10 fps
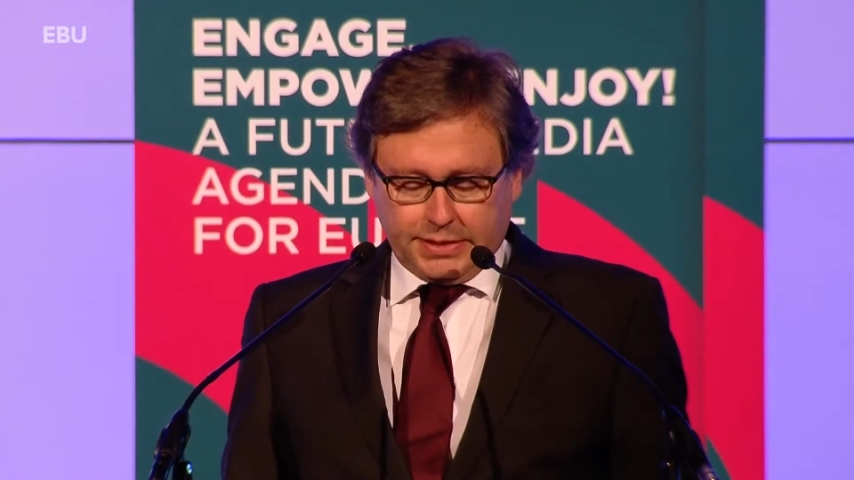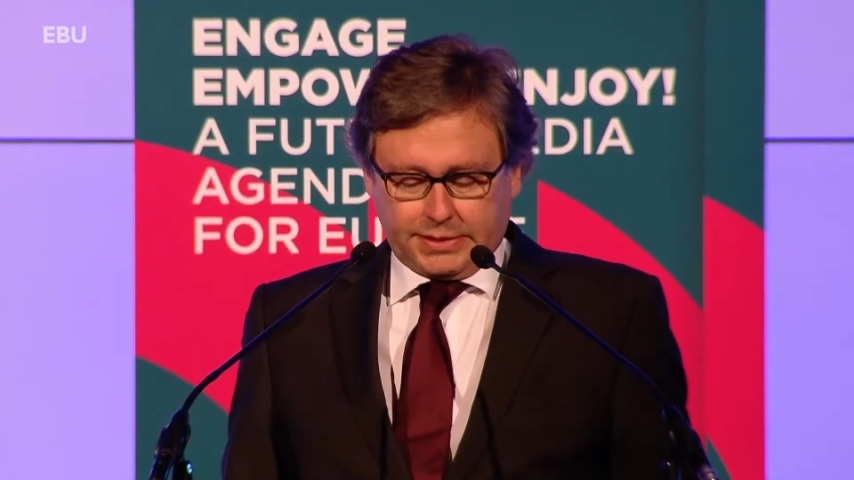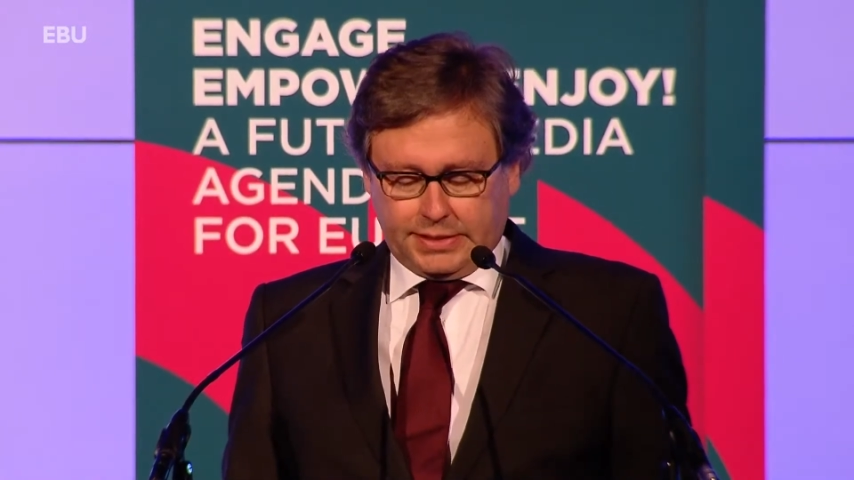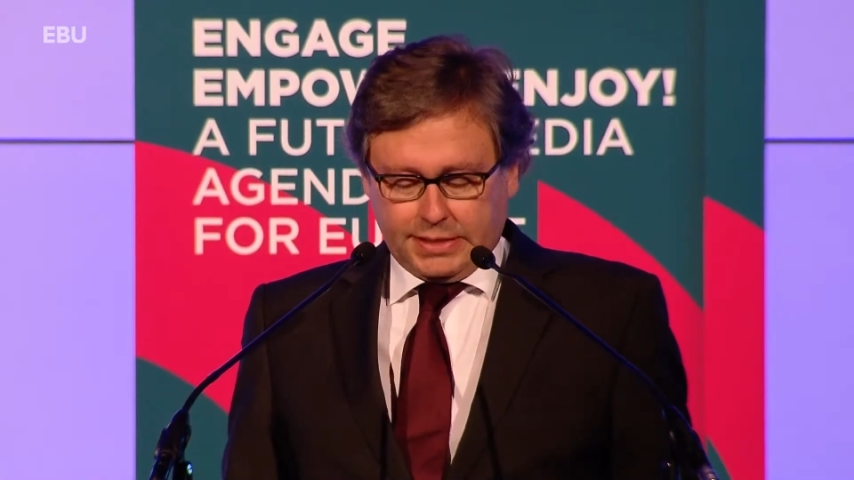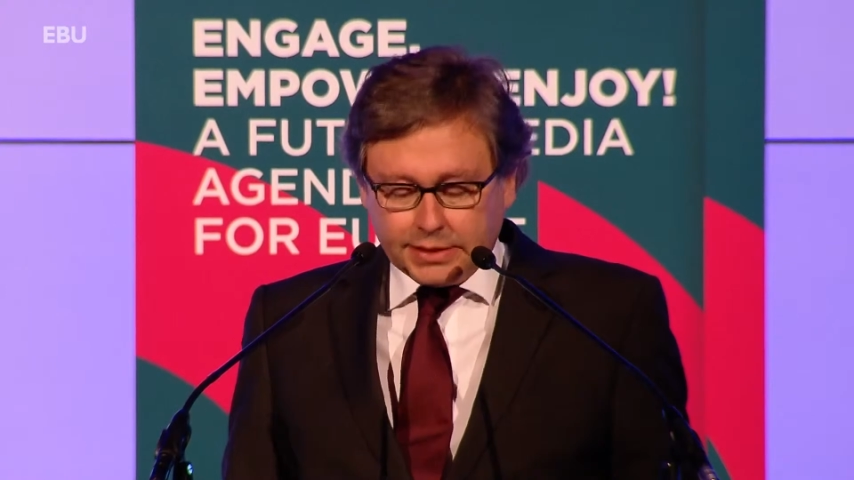
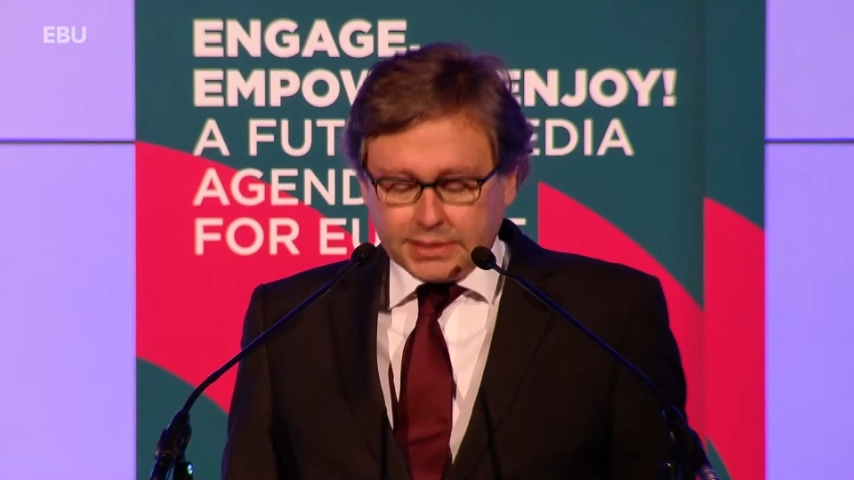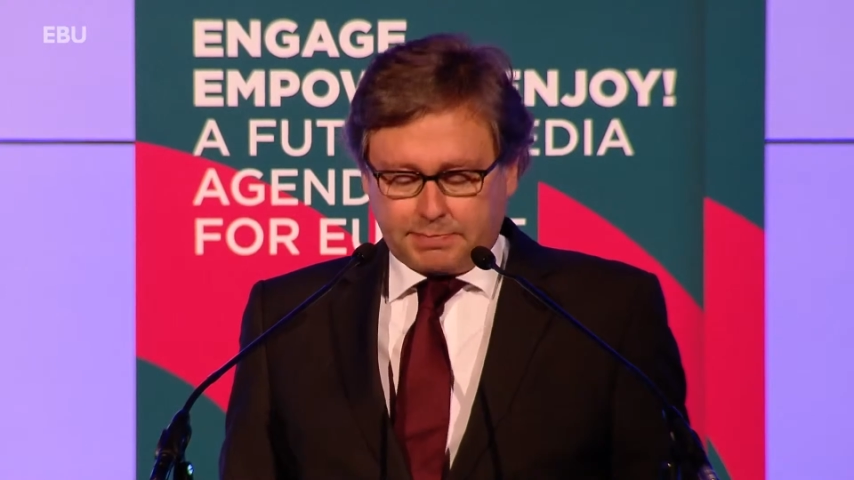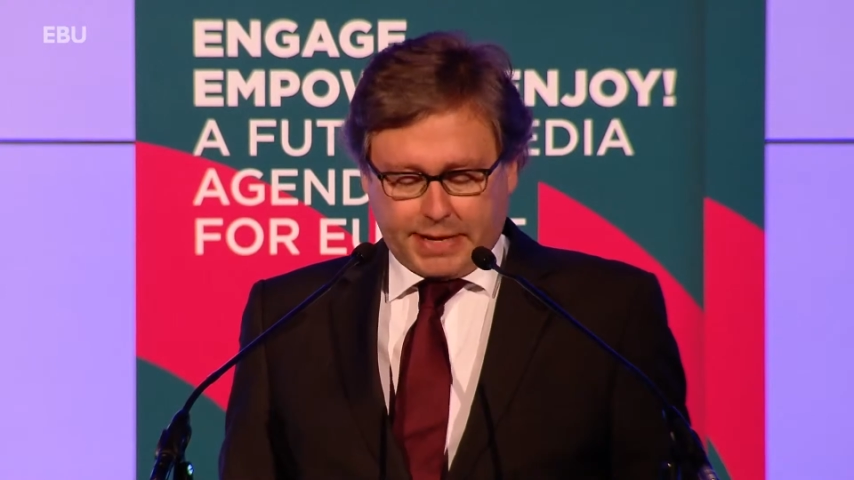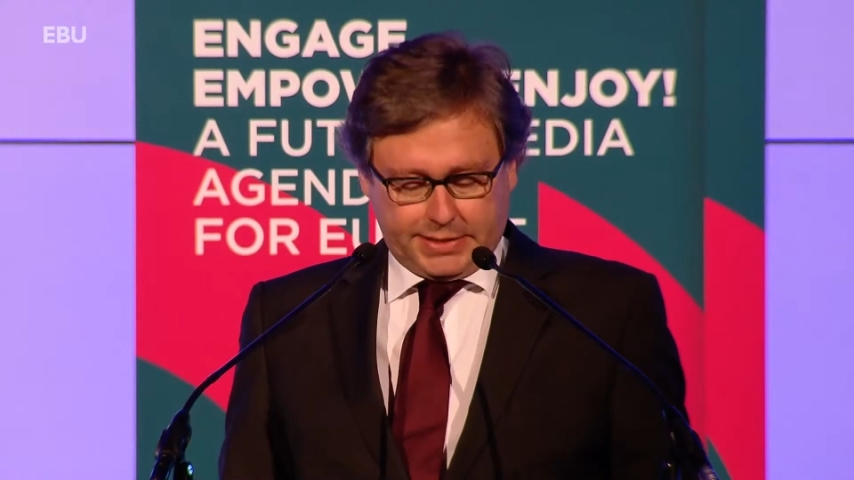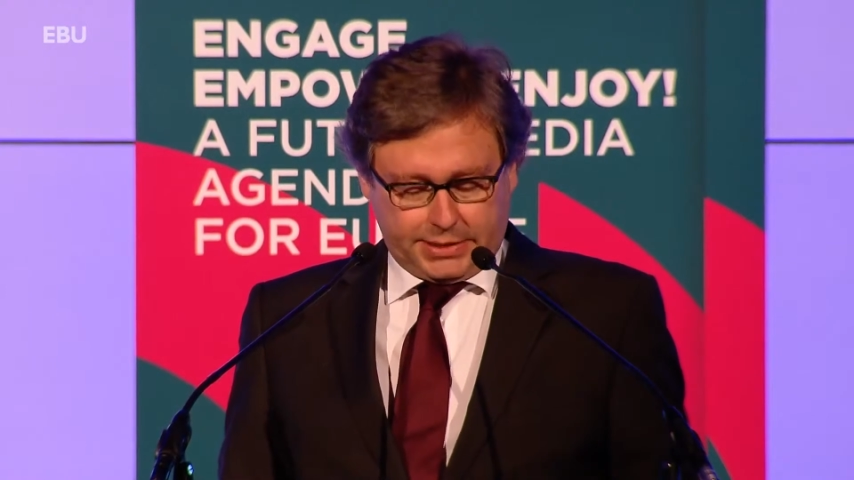is
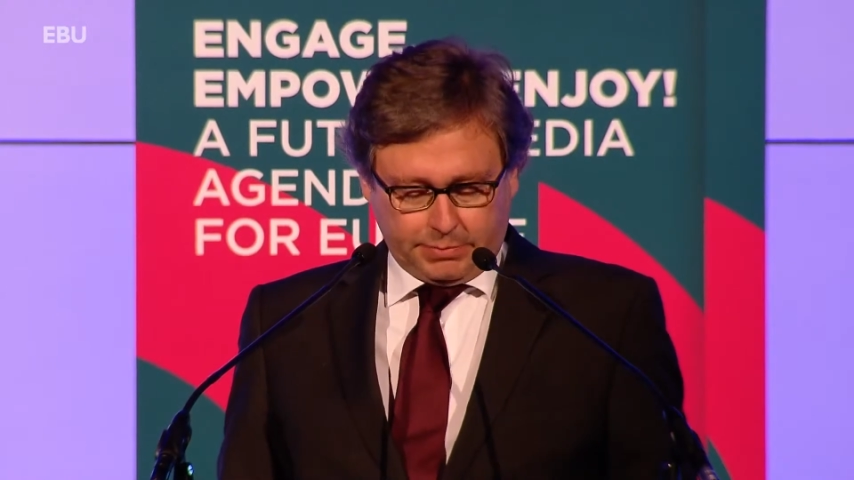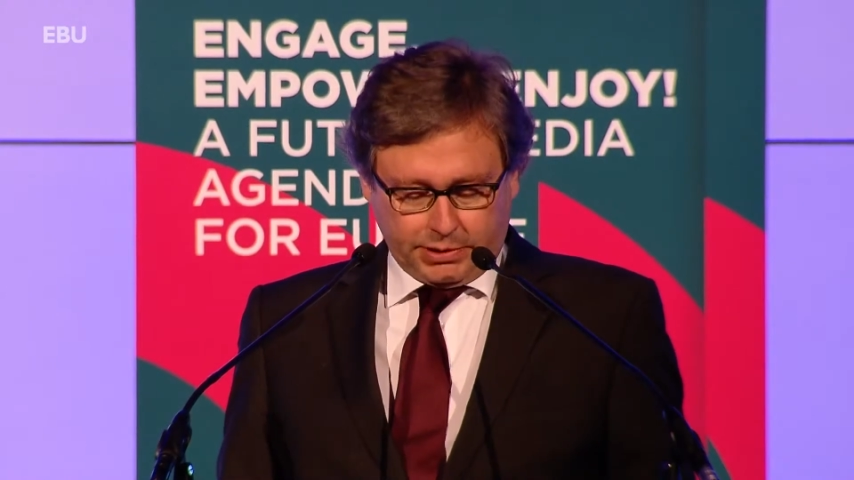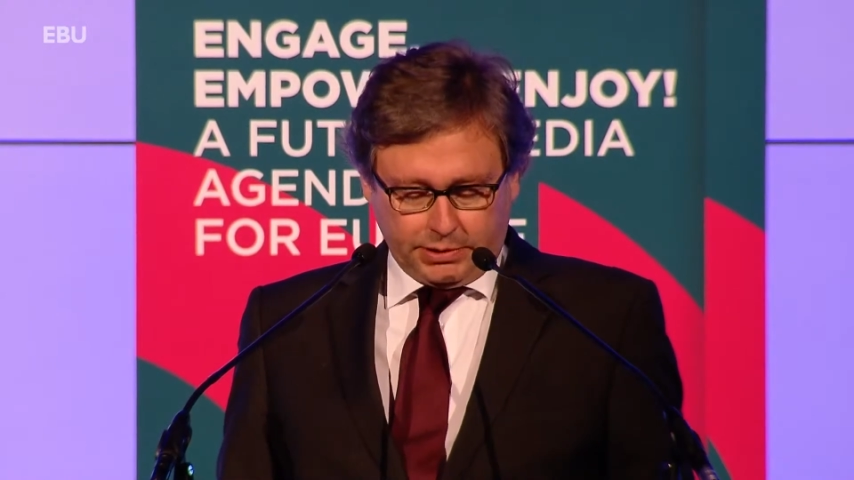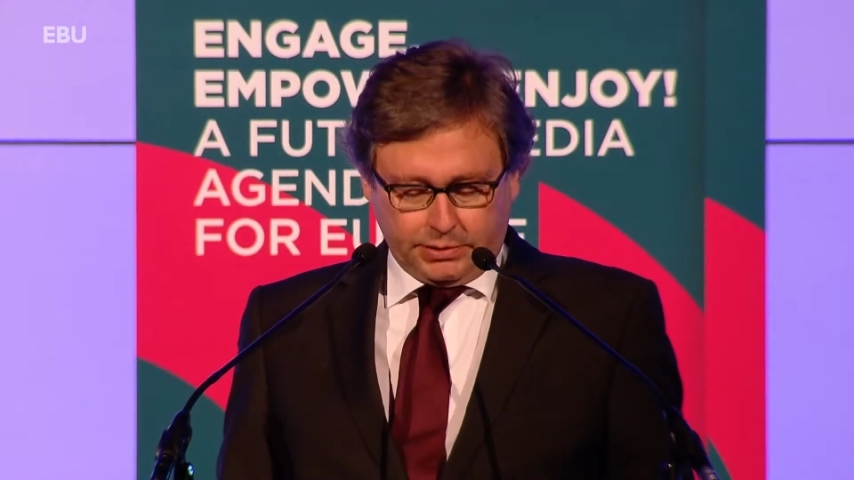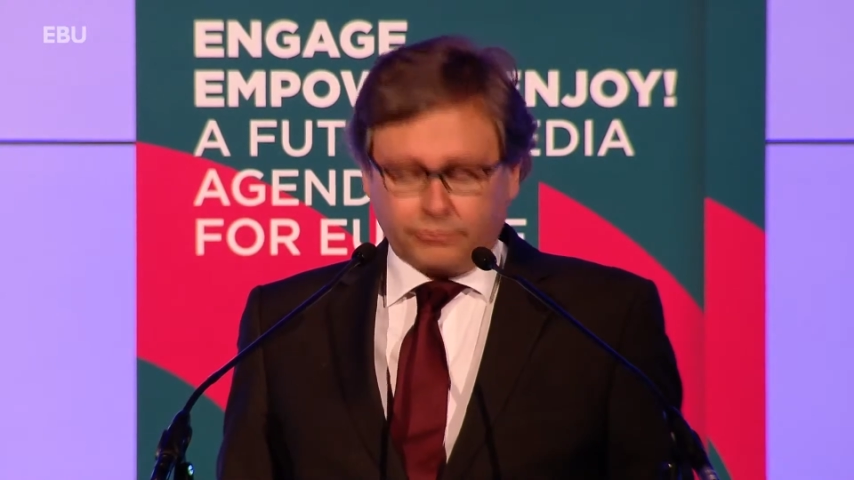
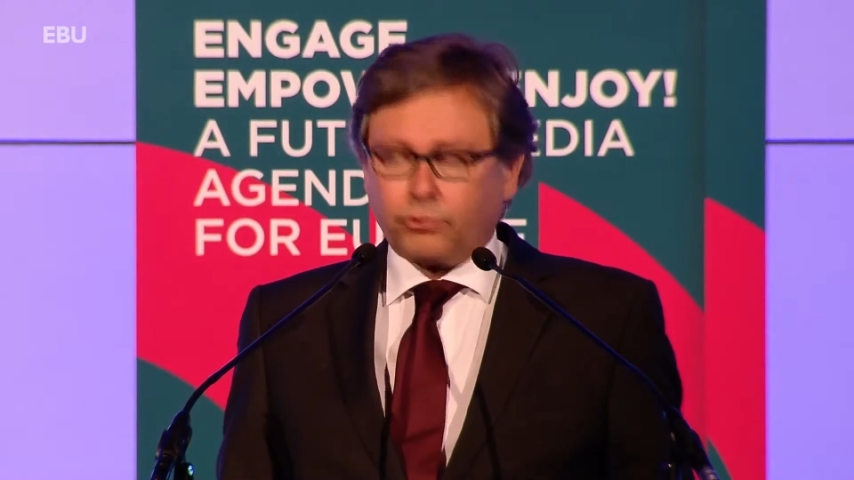indispensable